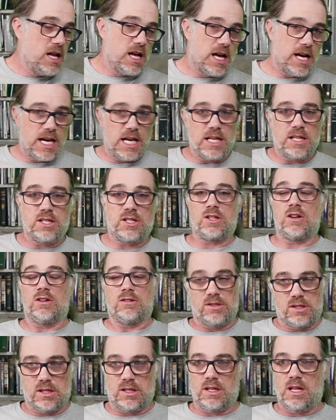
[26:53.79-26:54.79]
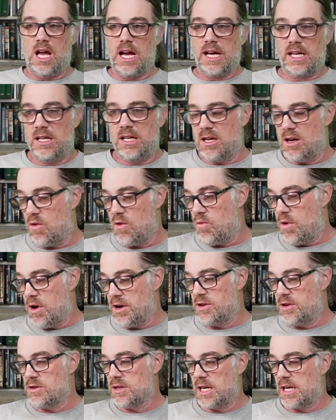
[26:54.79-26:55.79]
And I start to
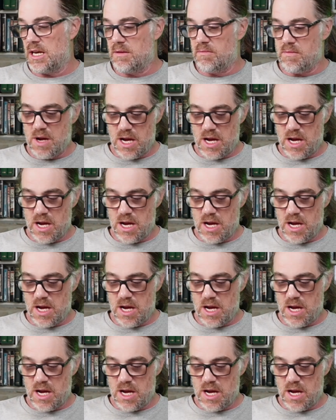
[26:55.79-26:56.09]
wonder again,